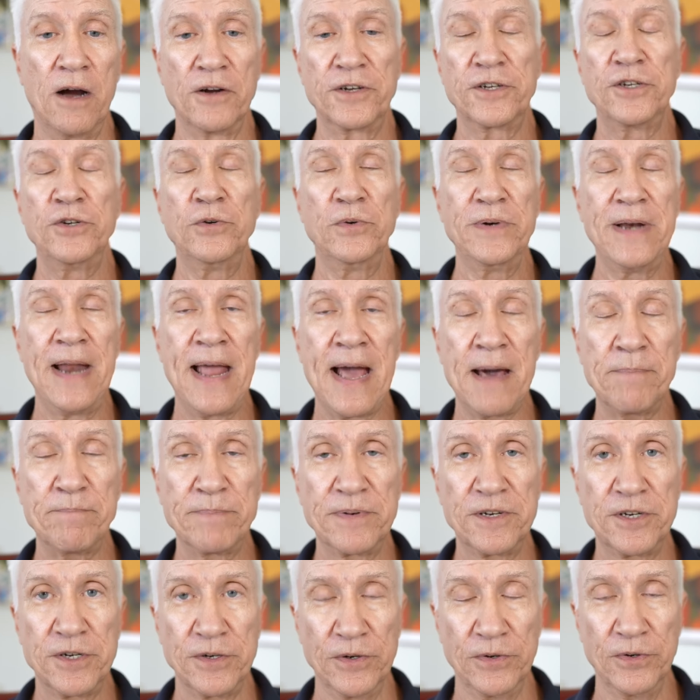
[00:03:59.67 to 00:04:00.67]
or to
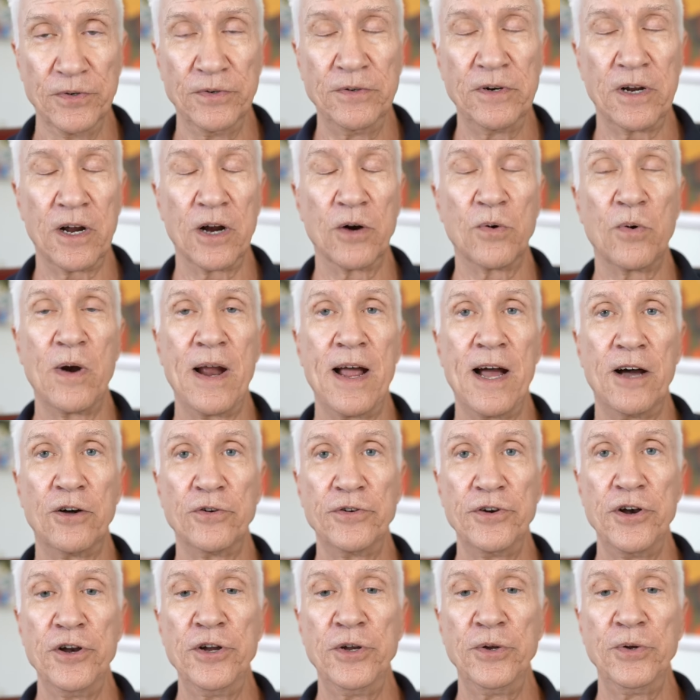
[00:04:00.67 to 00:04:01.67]
Neptune
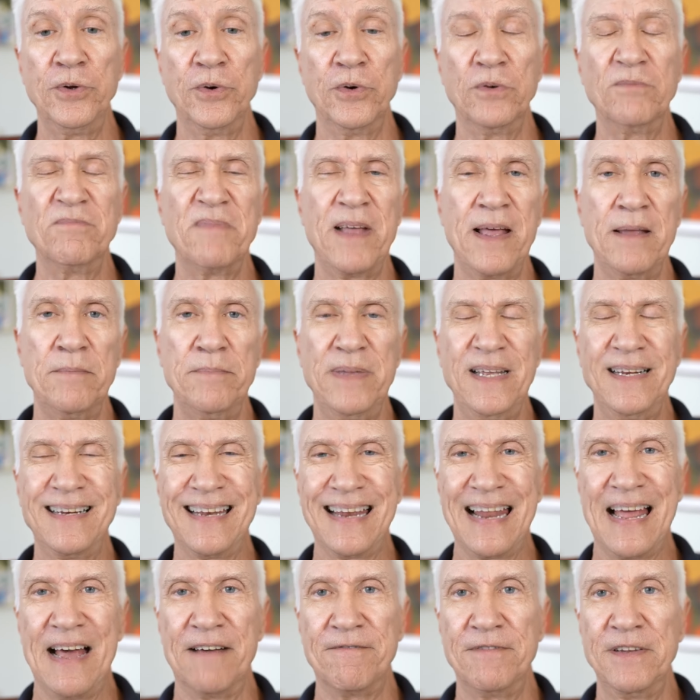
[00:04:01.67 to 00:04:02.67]
around noon, maybe
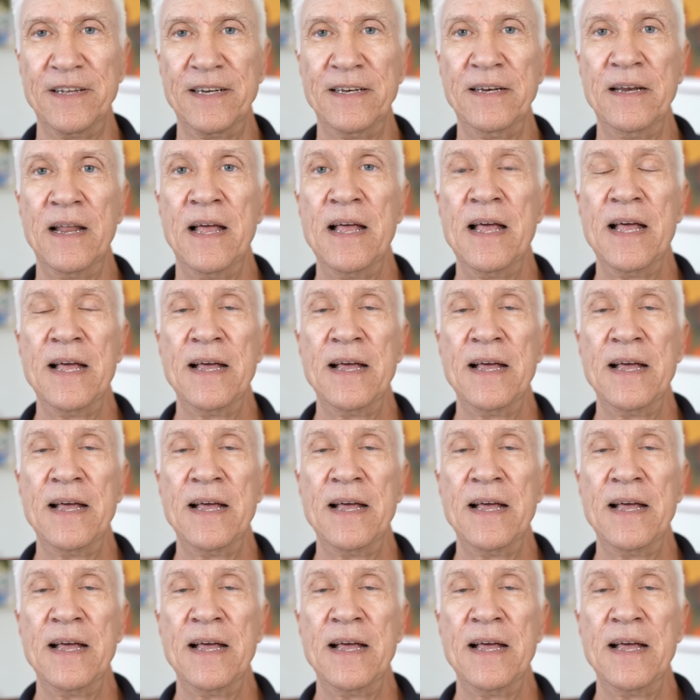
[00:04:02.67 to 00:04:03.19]
11